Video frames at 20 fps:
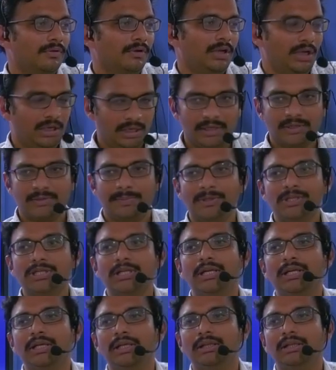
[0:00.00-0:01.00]
And
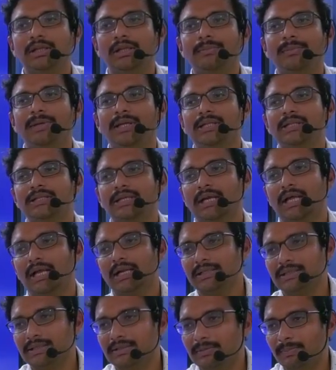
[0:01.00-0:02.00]
especially in the mains
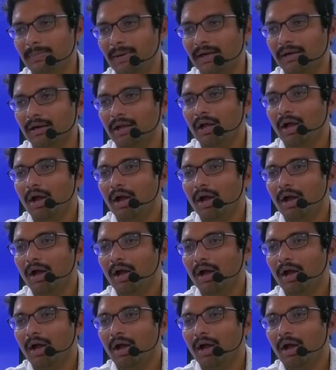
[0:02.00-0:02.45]
analysis part.